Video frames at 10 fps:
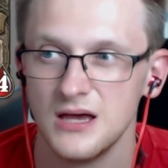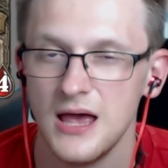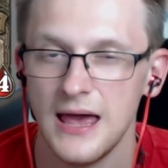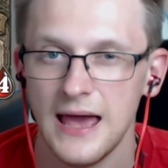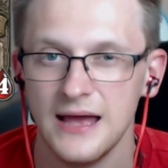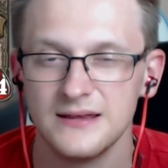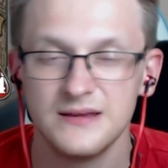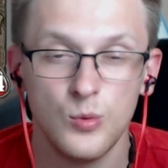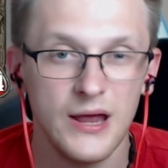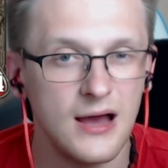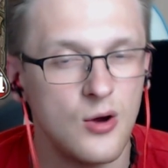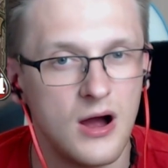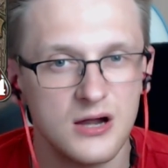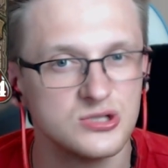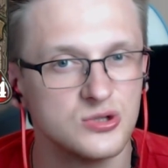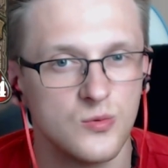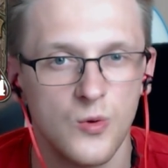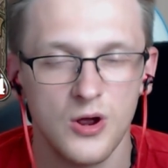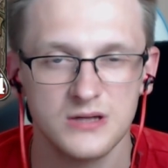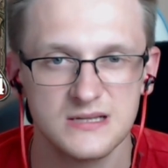And the way how Hearthstone
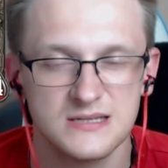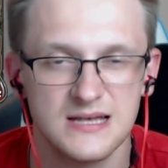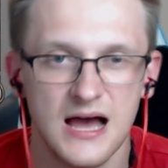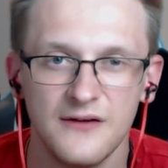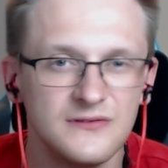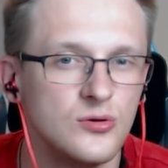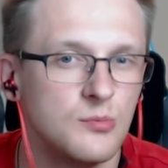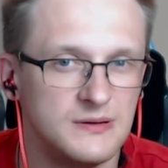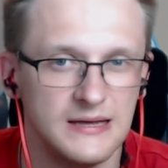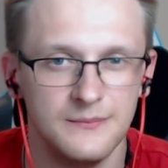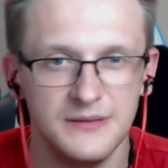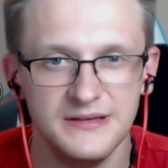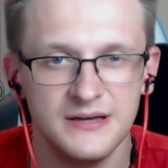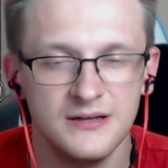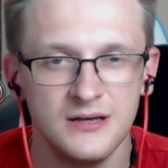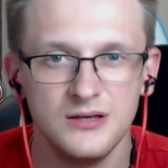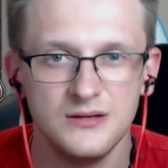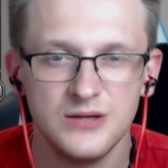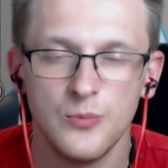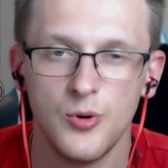works is, after you play a minion,
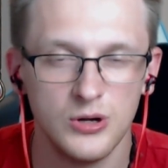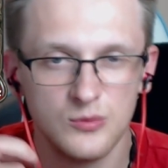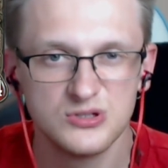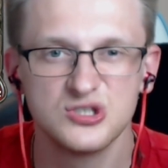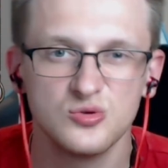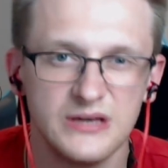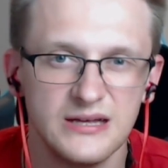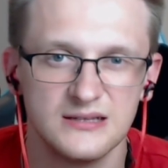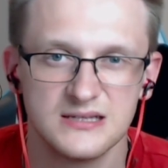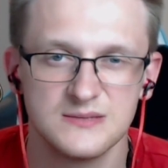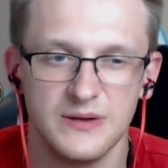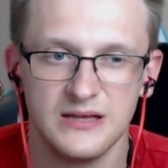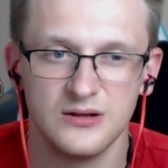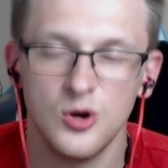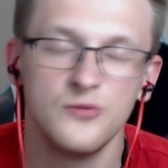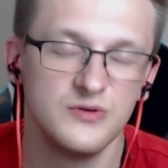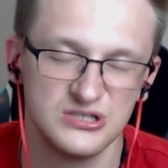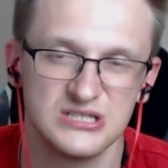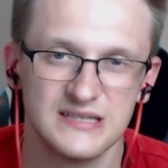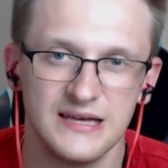the opponent wants to kill this minion, or will
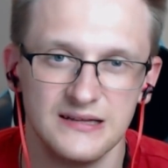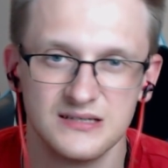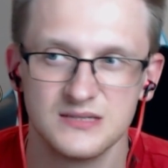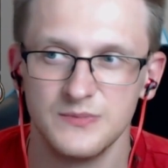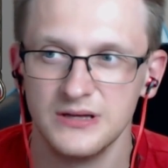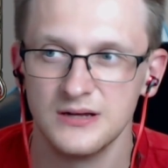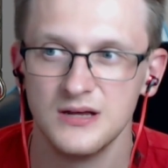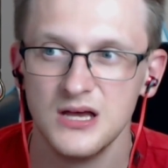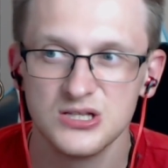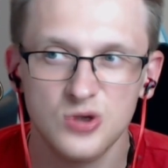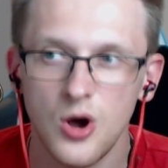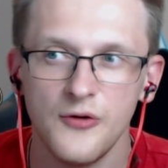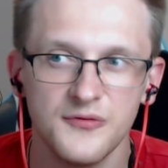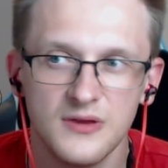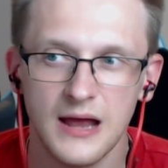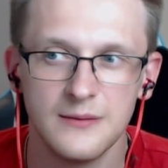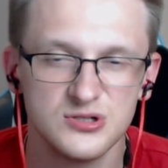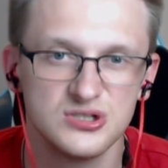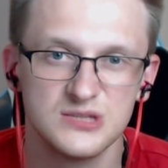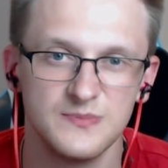just kill this minion. So oftentimes
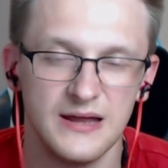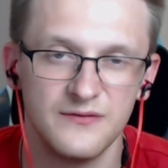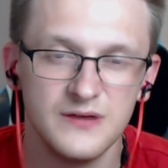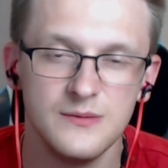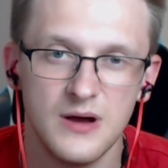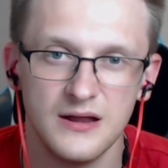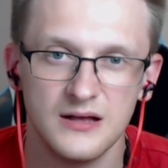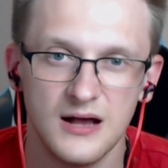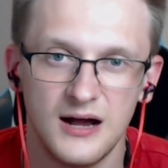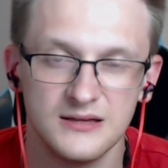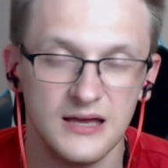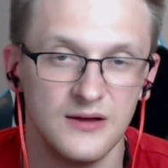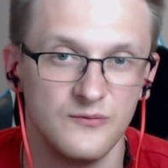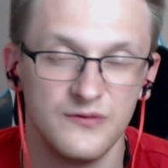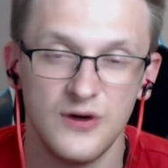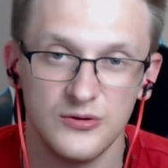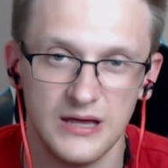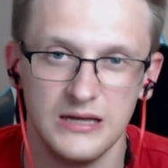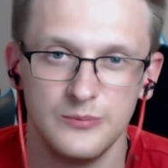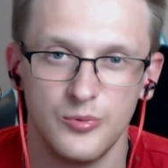you just play a 3 mana card without
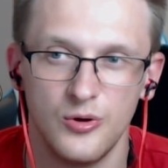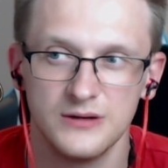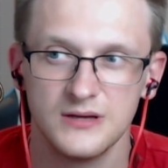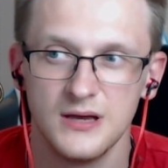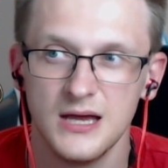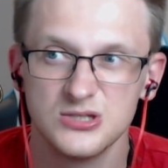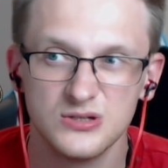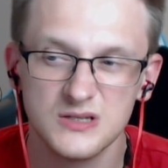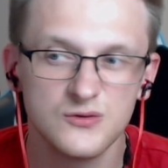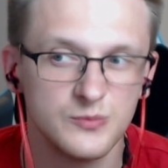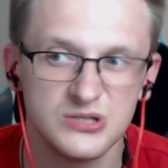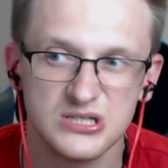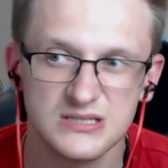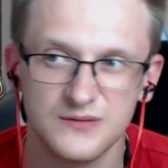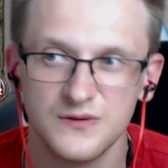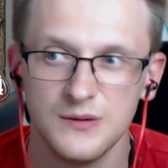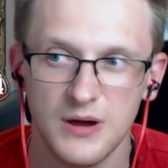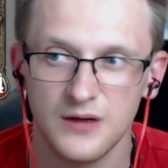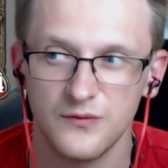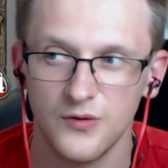any board. So this would be just a 3
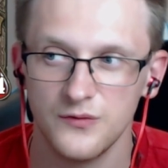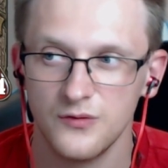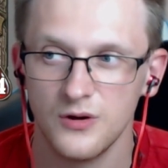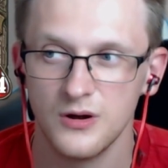mana 4/4.